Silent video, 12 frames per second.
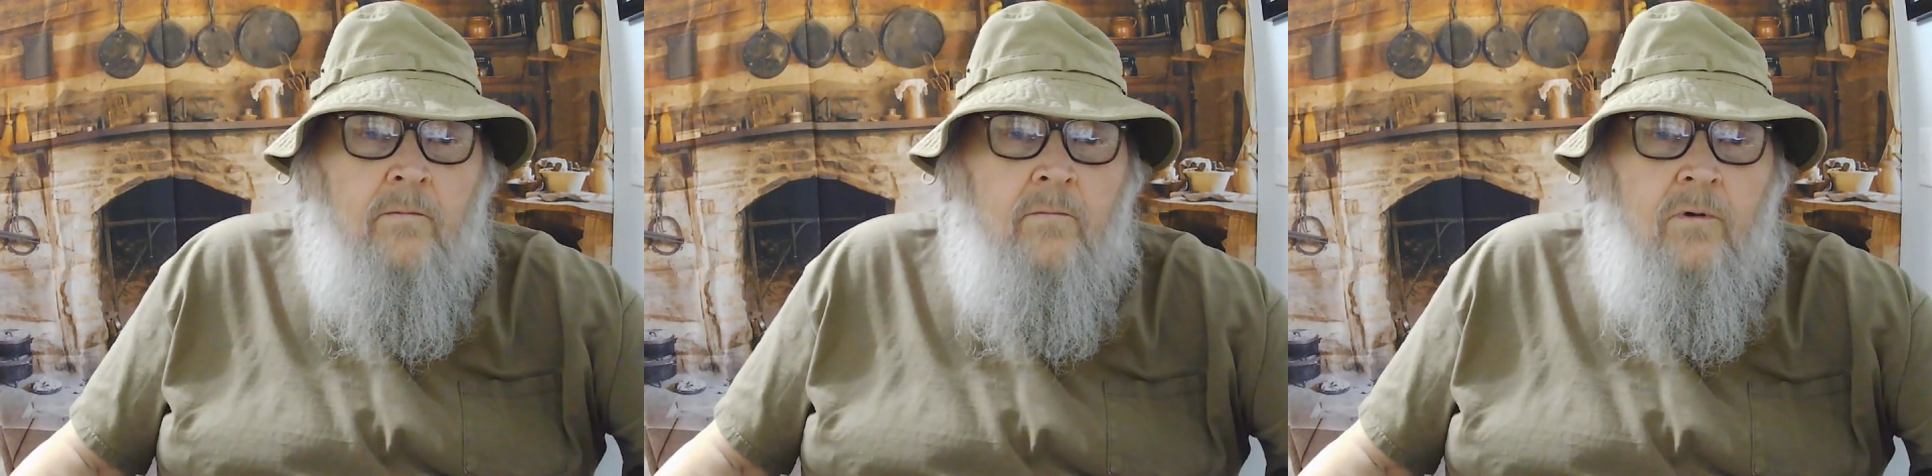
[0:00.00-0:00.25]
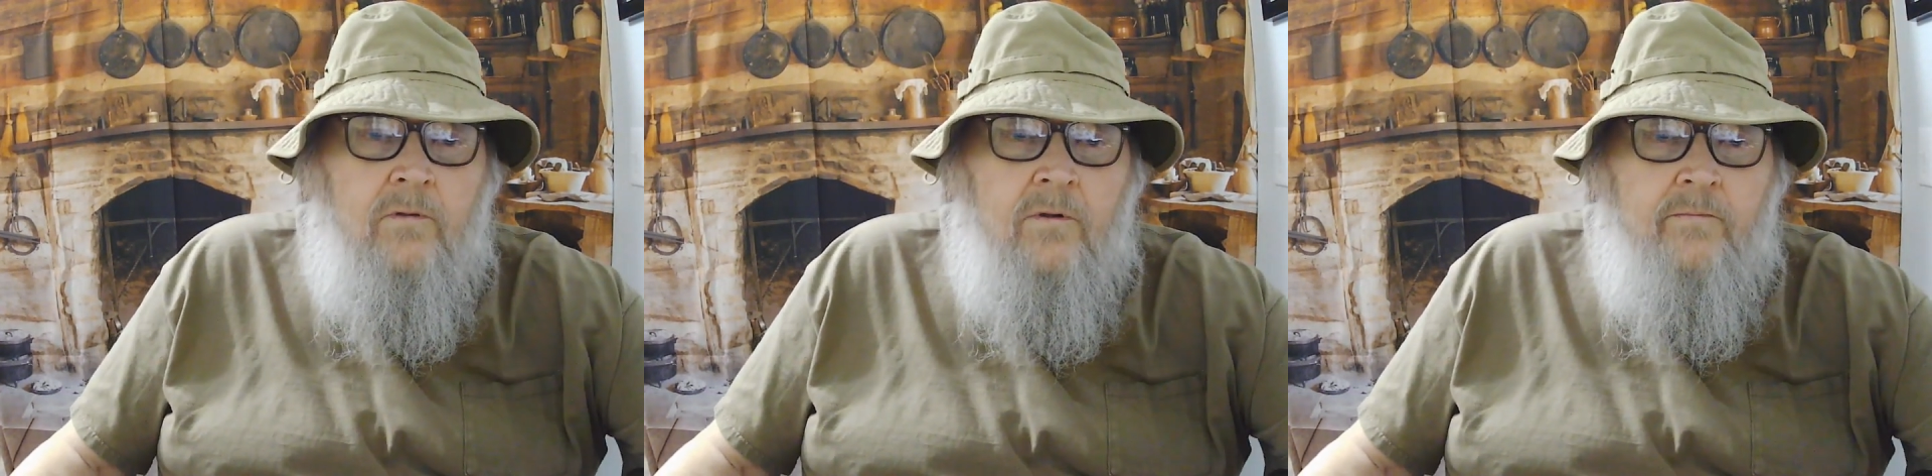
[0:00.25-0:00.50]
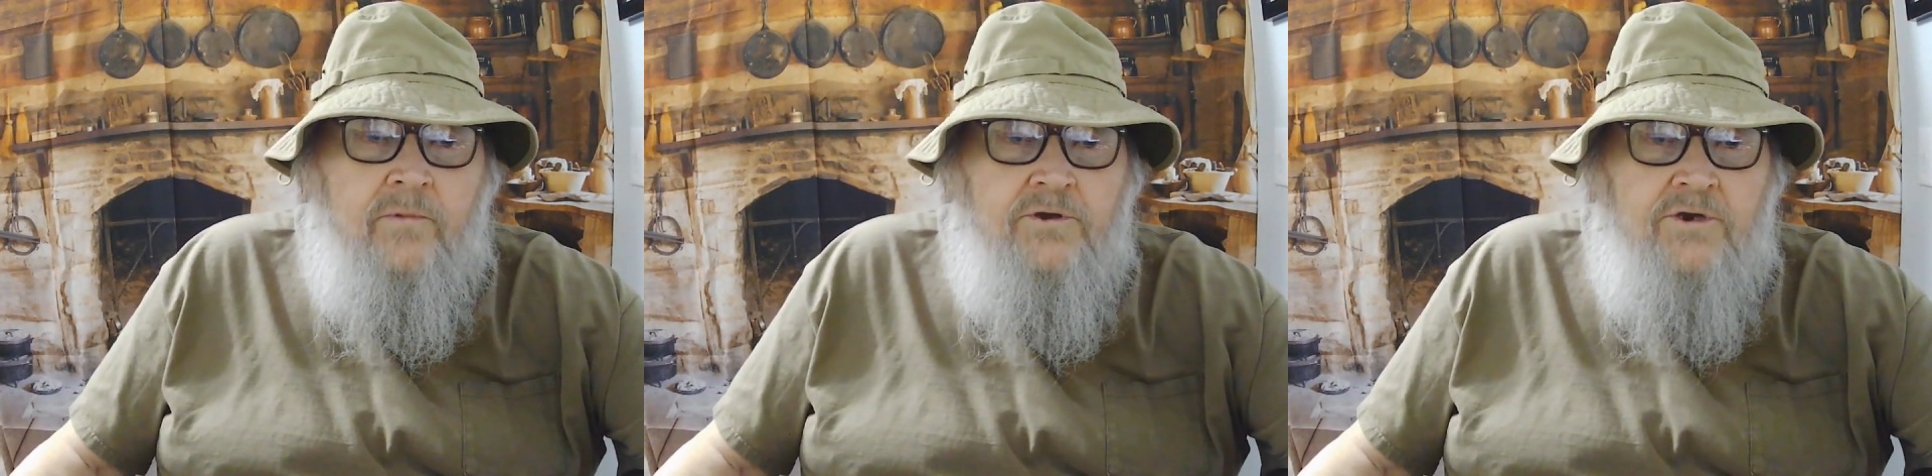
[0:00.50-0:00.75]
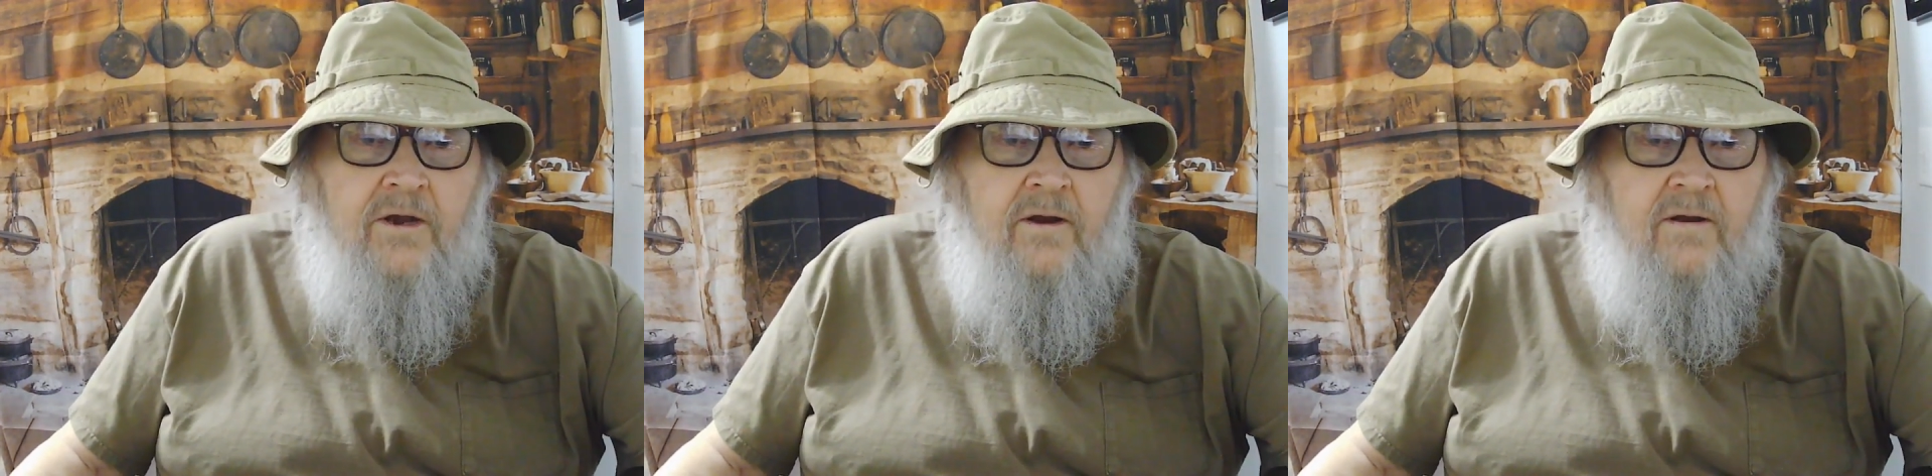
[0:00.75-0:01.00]
Pull up a
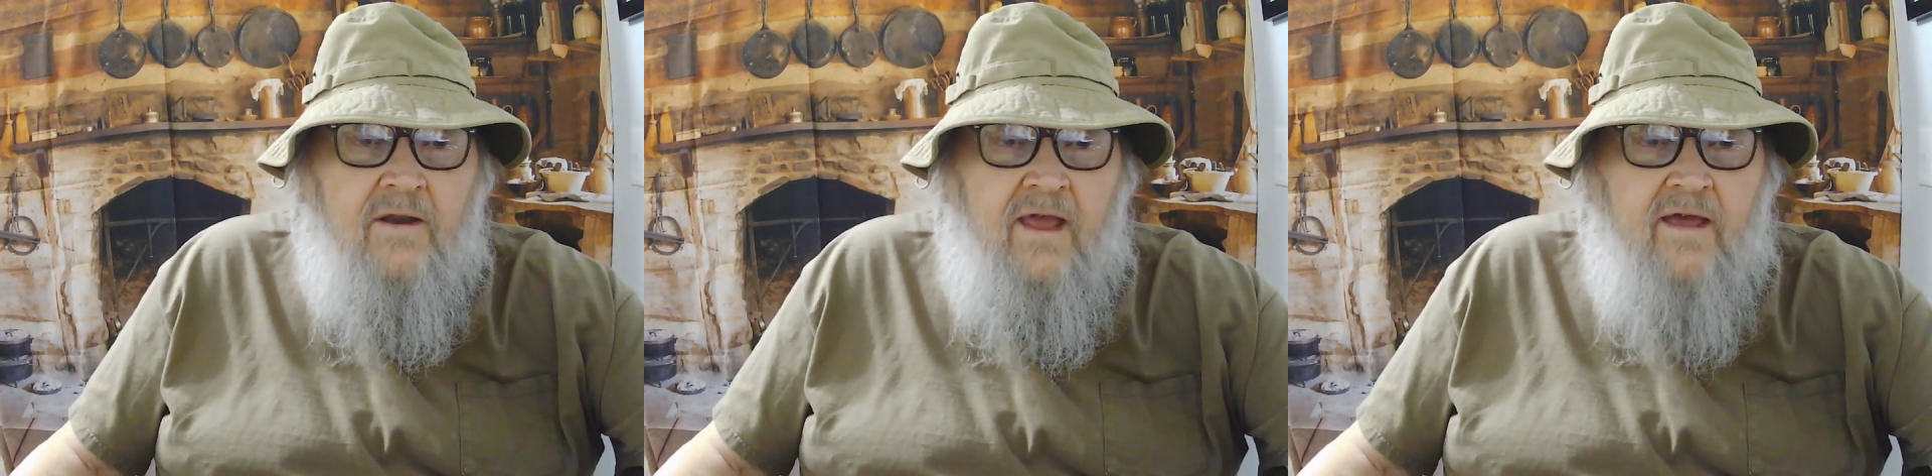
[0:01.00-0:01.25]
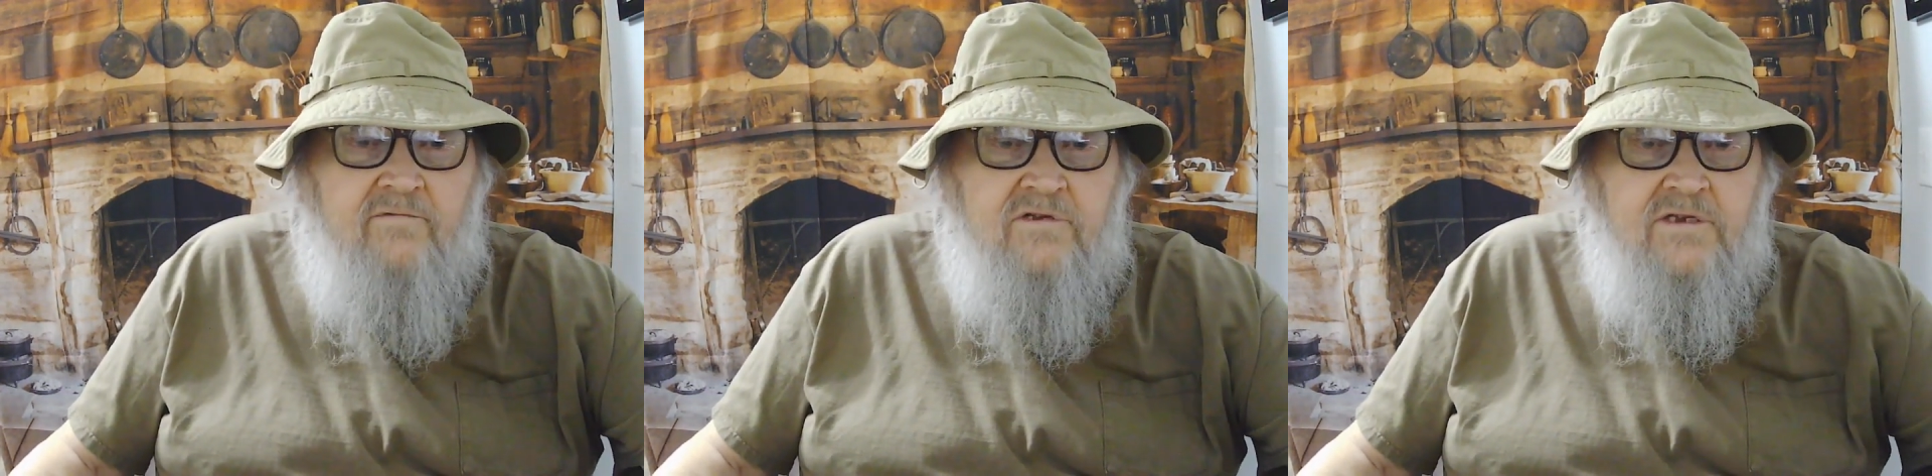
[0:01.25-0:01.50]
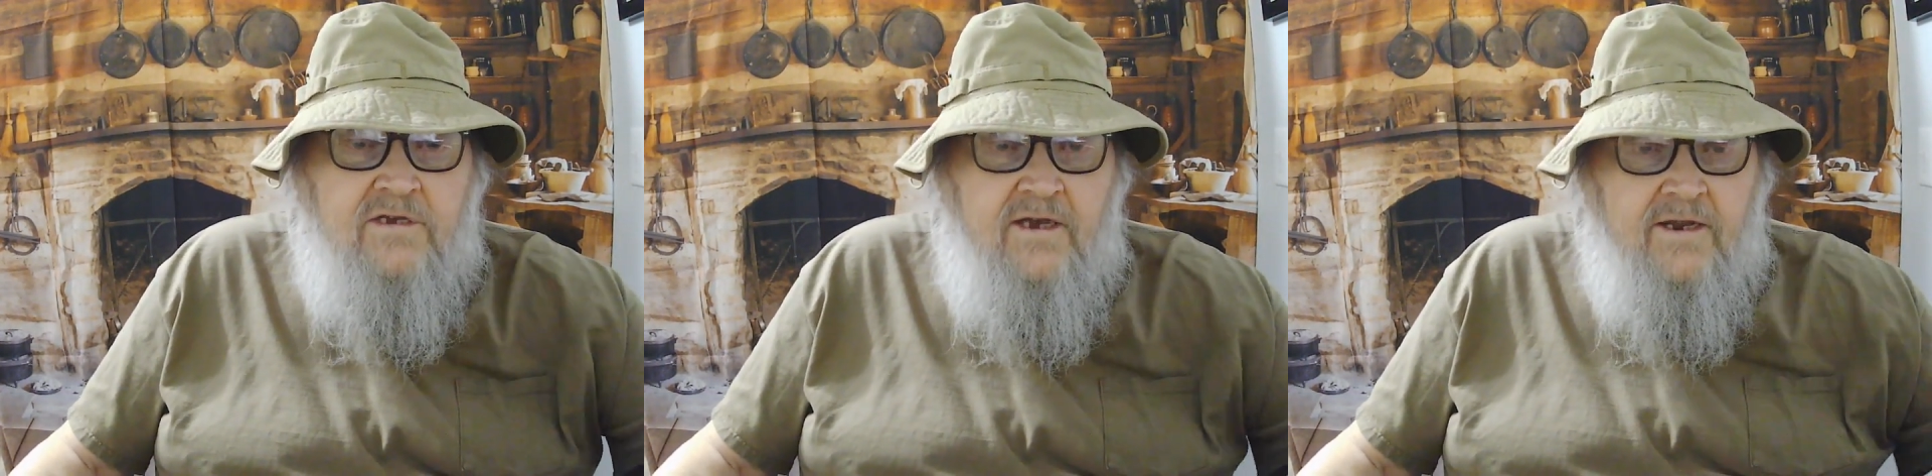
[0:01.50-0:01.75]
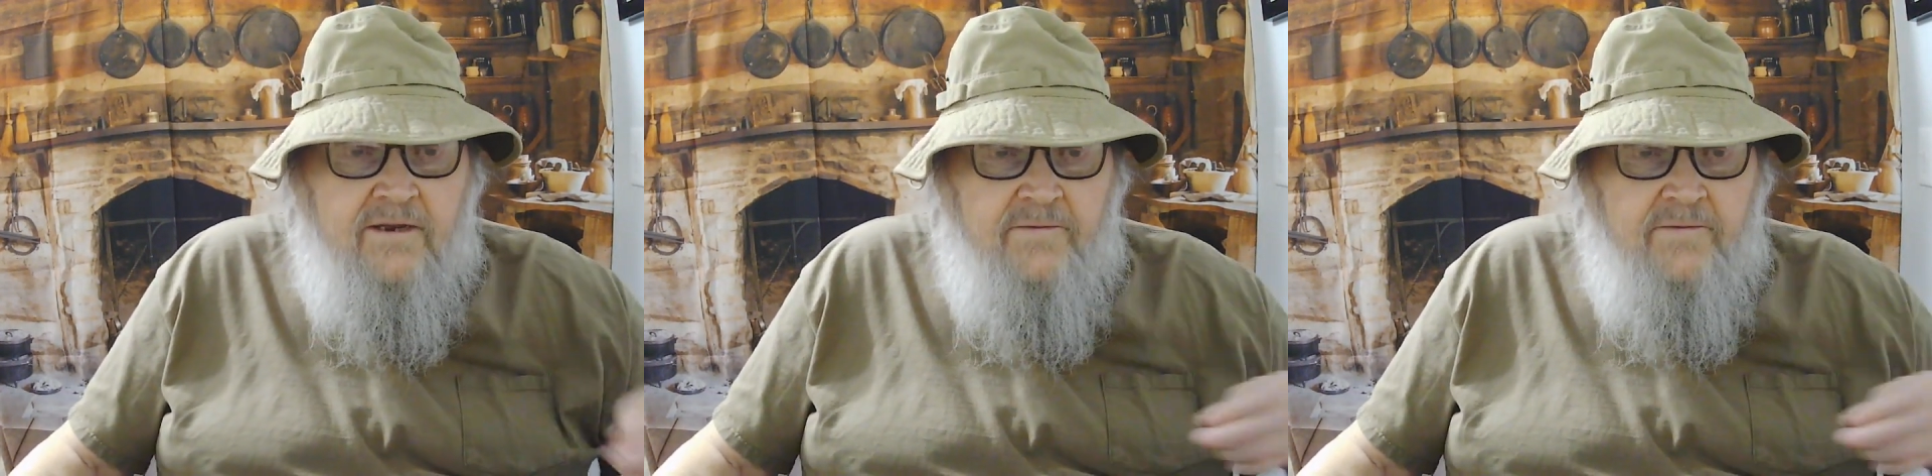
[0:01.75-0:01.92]
chair and have a sit.